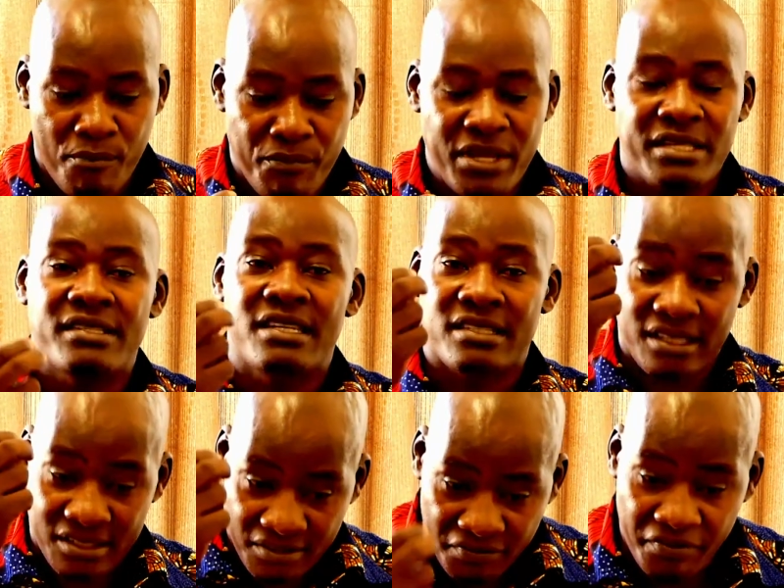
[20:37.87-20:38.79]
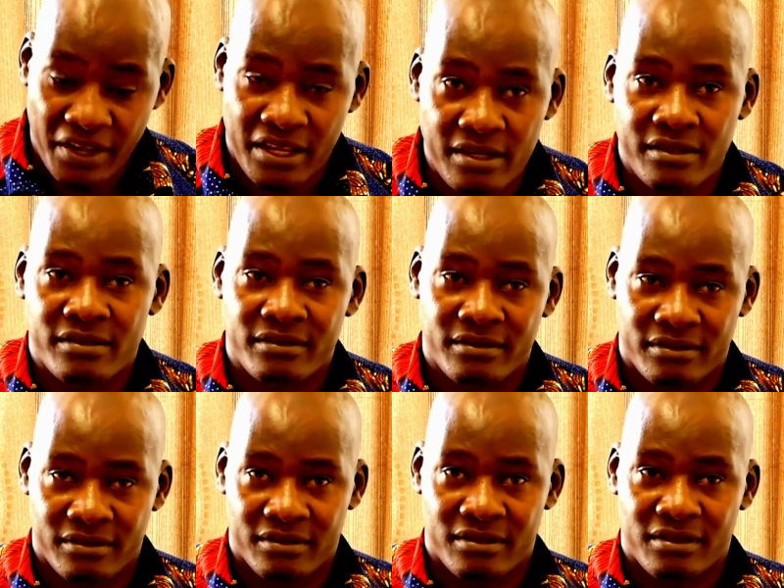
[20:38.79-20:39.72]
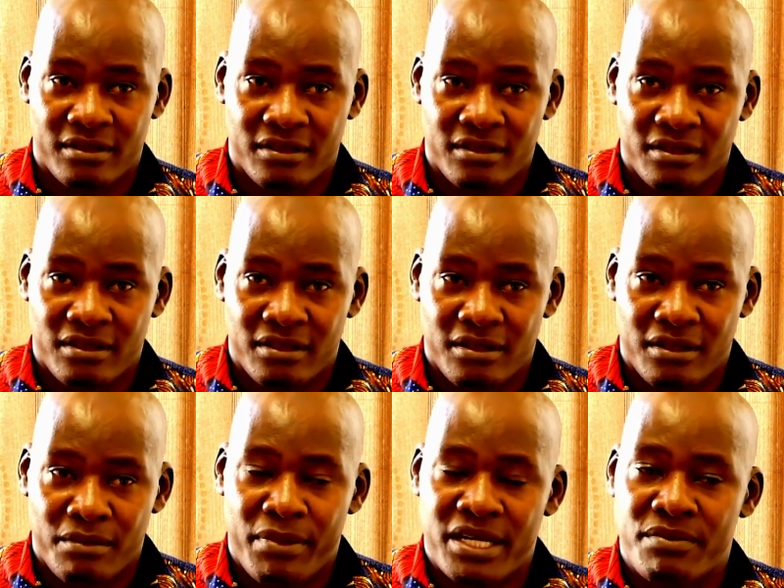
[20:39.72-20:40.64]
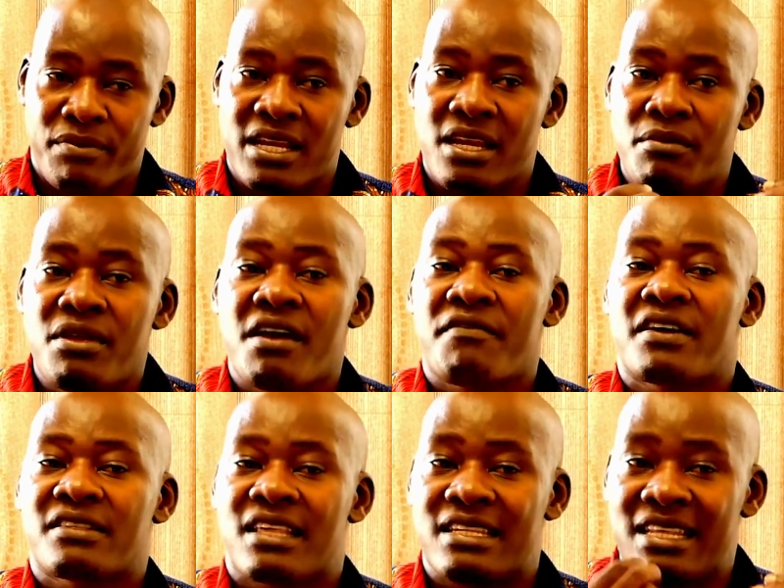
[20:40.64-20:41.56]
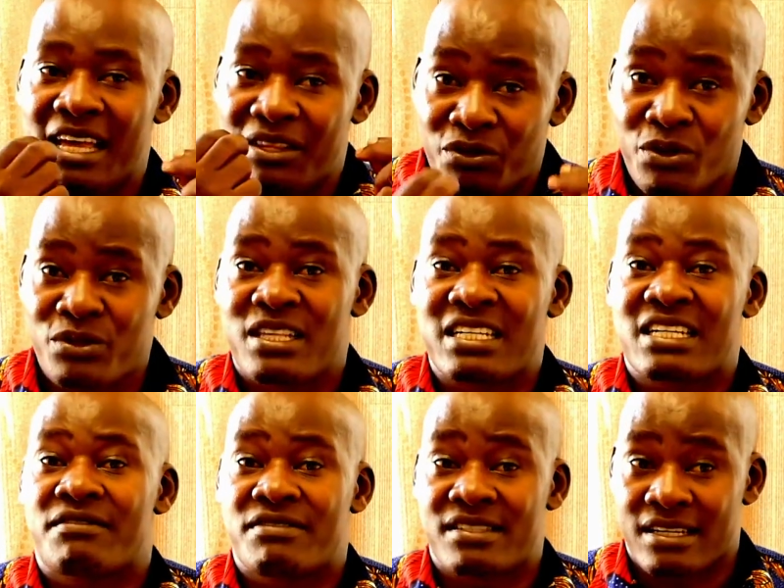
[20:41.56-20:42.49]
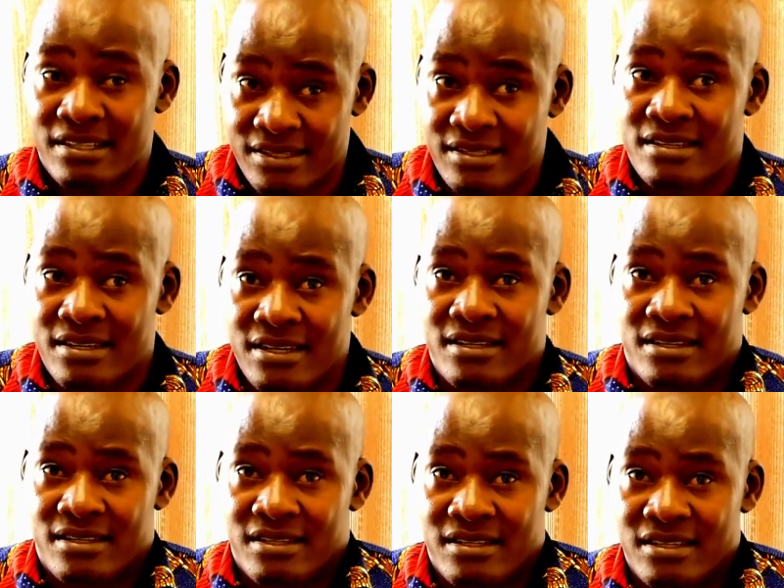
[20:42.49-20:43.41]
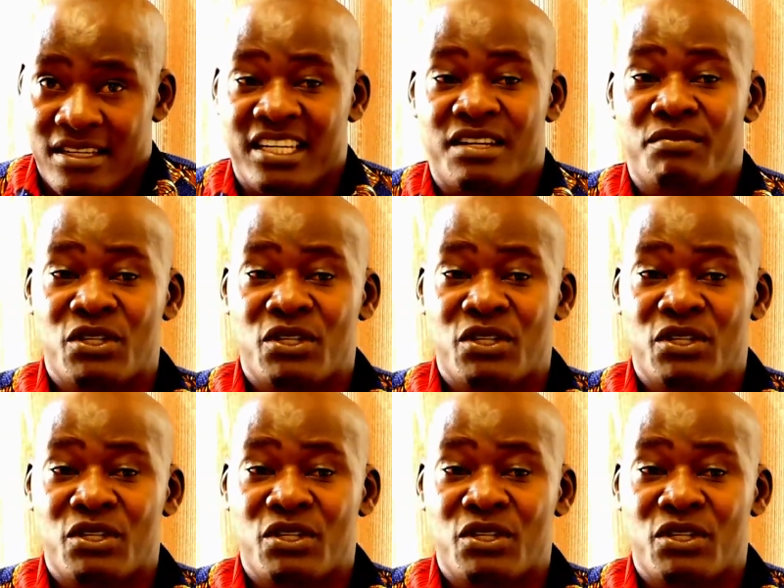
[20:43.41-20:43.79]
Businesses fail, but by the mere fact that there are those that have succeeded, it